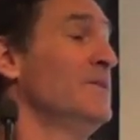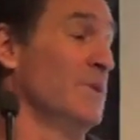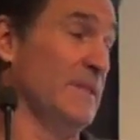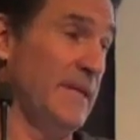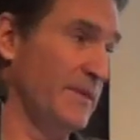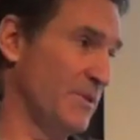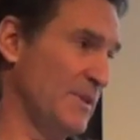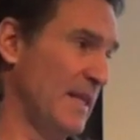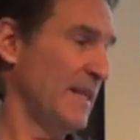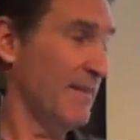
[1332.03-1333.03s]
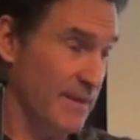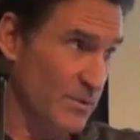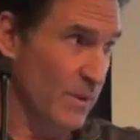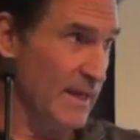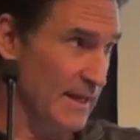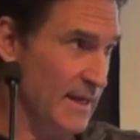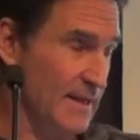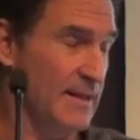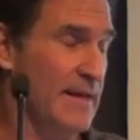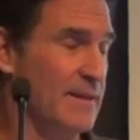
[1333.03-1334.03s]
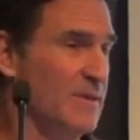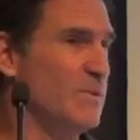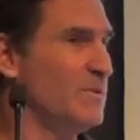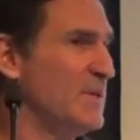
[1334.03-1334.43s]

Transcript: So I said, are you selling this one? I kind of like this one.